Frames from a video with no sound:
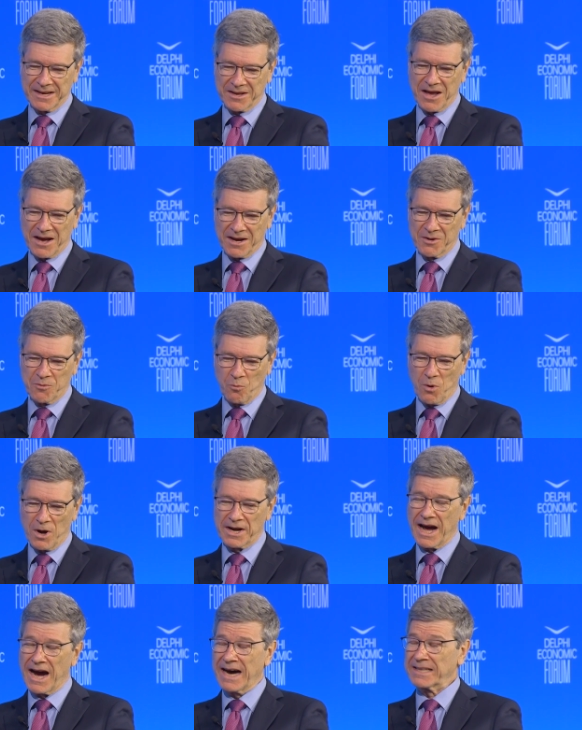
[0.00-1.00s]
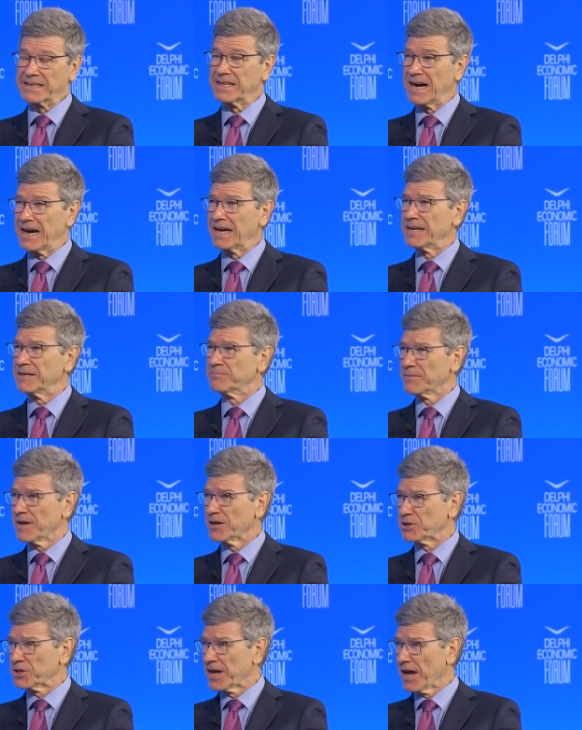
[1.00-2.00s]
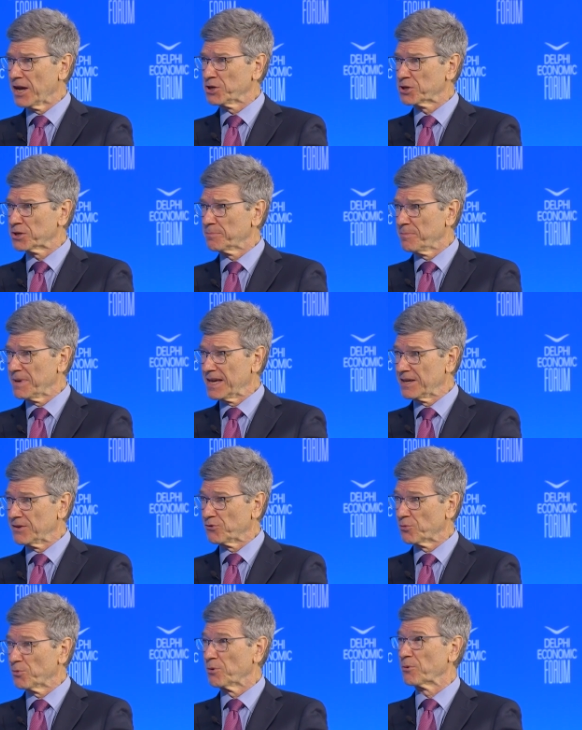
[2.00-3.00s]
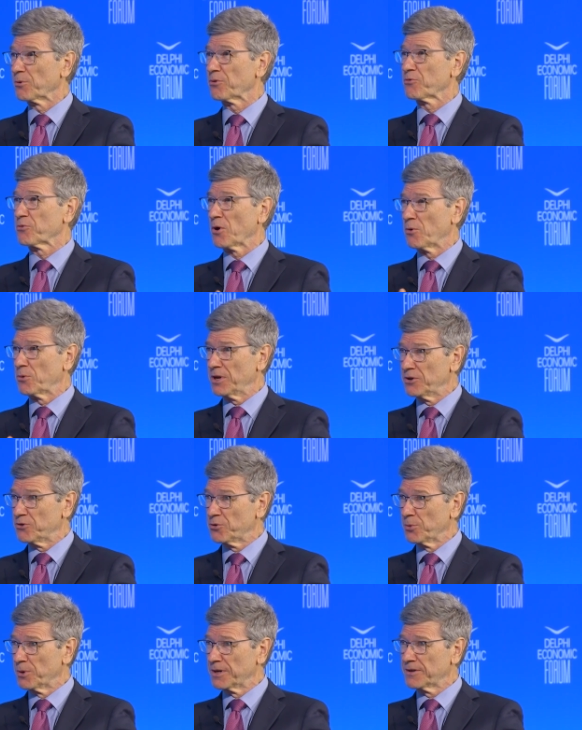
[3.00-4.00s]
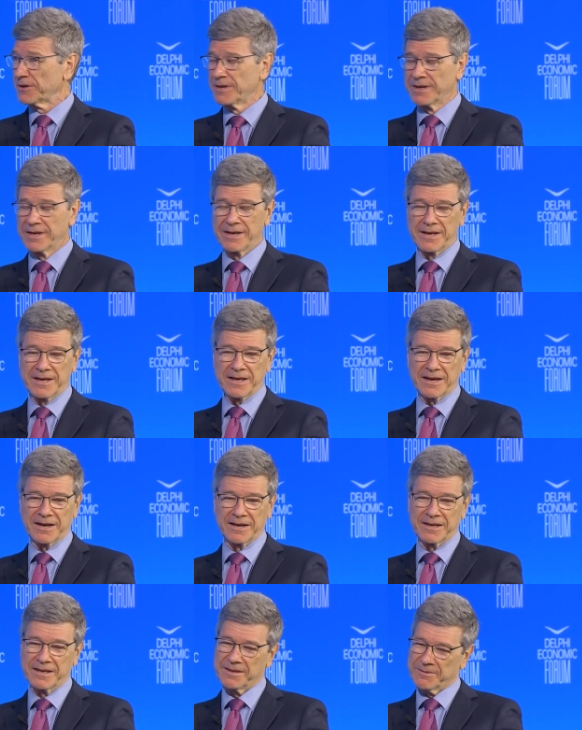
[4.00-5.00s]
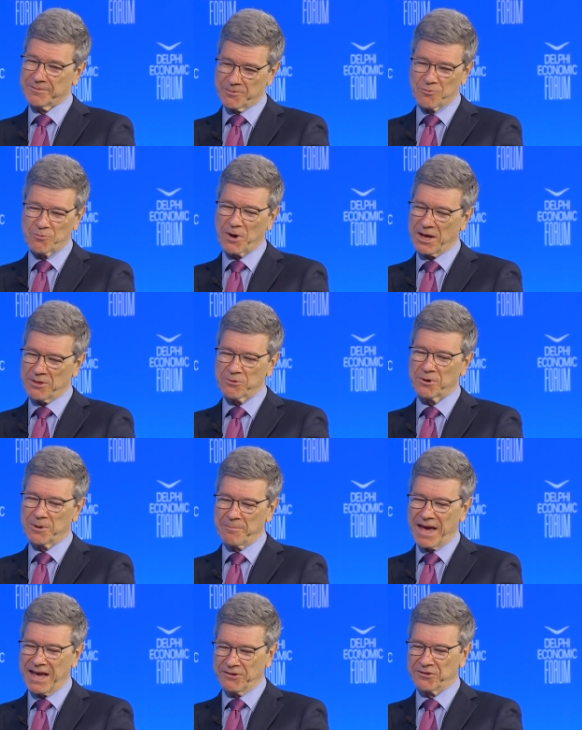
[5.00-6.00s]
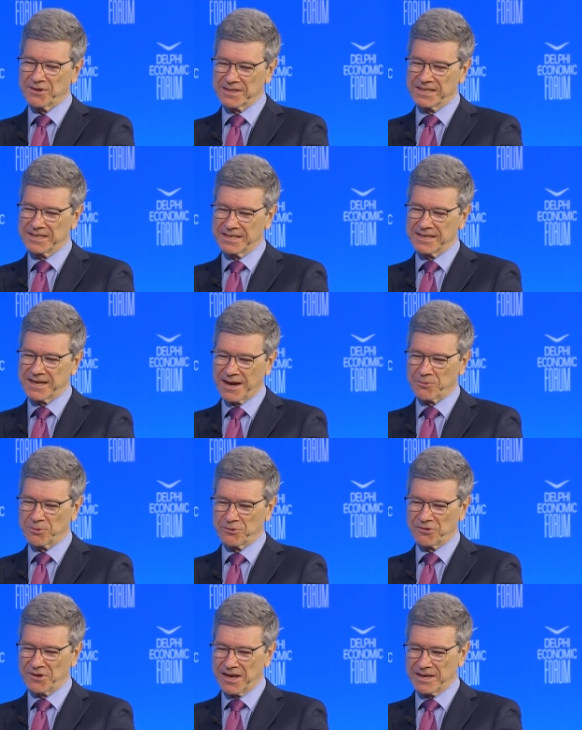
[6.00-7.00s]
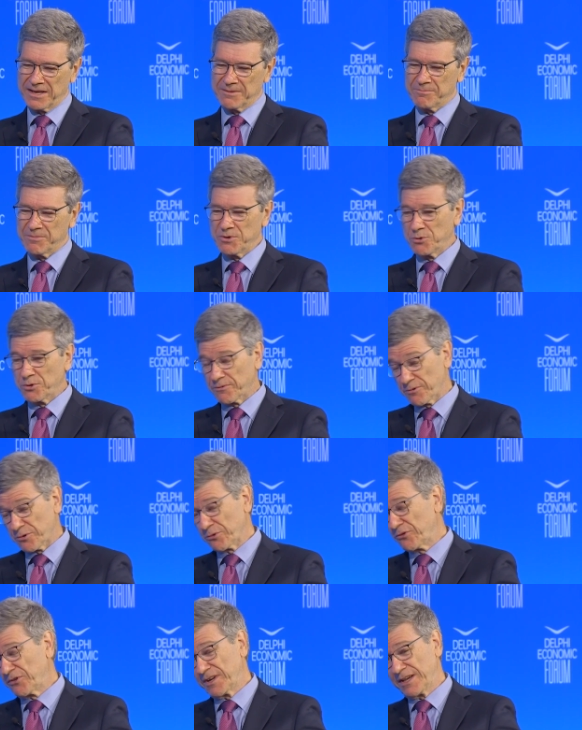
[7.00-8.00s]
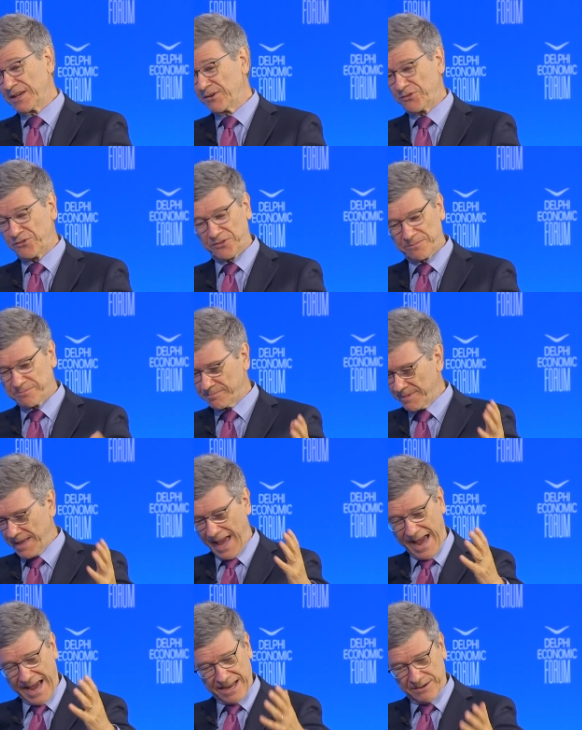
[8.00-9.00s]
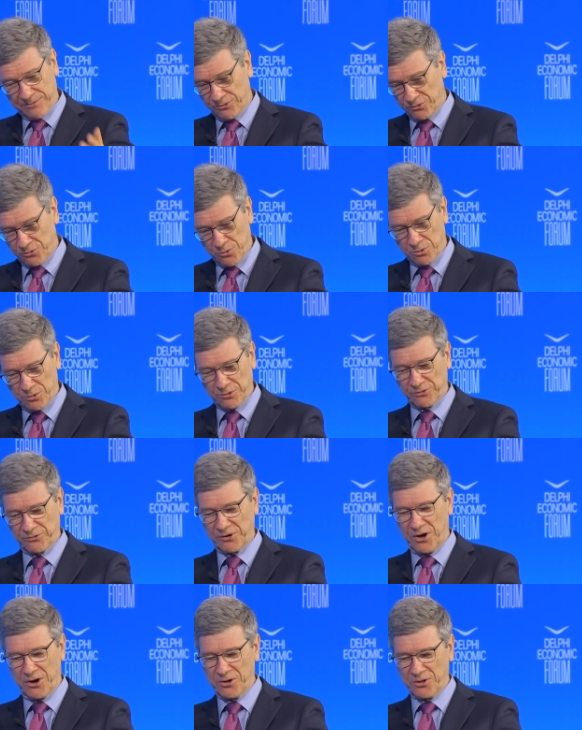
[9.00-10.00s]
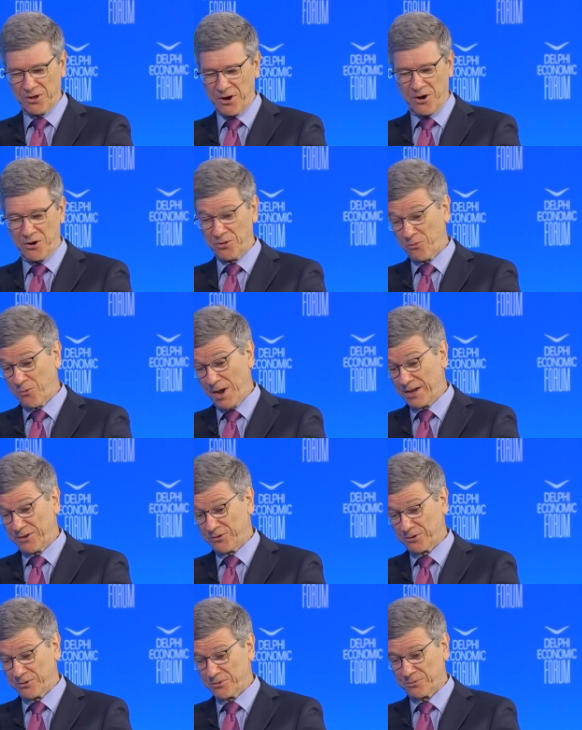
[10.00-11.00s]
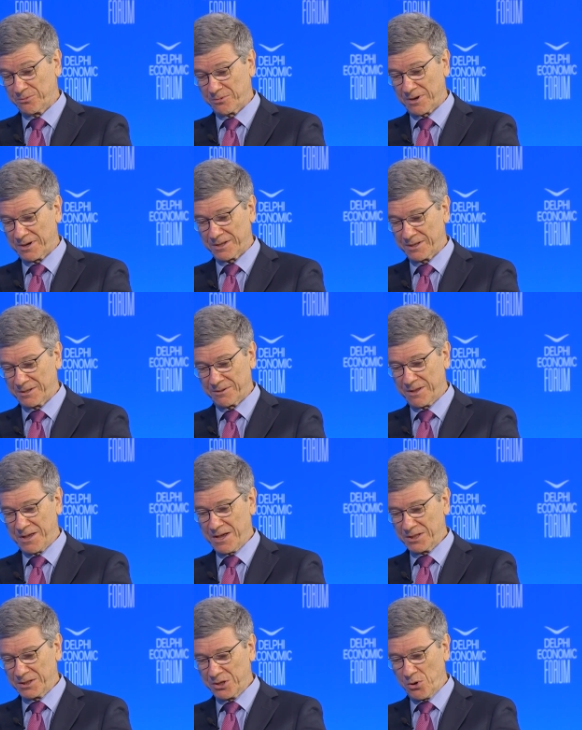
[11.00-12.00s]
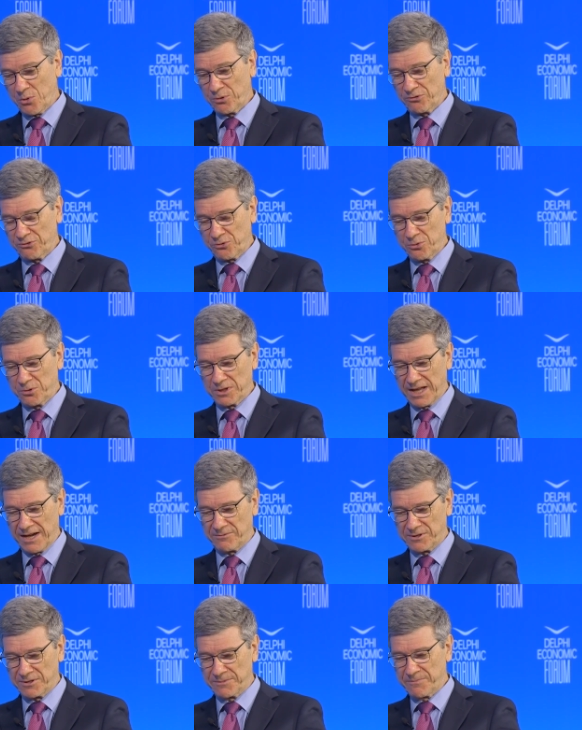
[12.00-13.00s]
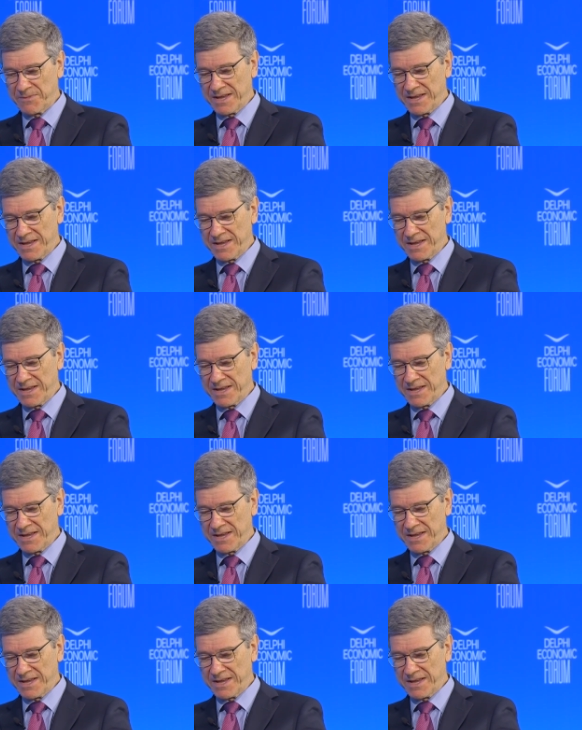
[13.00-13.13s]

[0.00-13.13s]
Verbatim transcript: uh, what online education means. We were thrown into it uh, rather amazingly, I would say, universities, and schools all, all the way to uh, lower school level,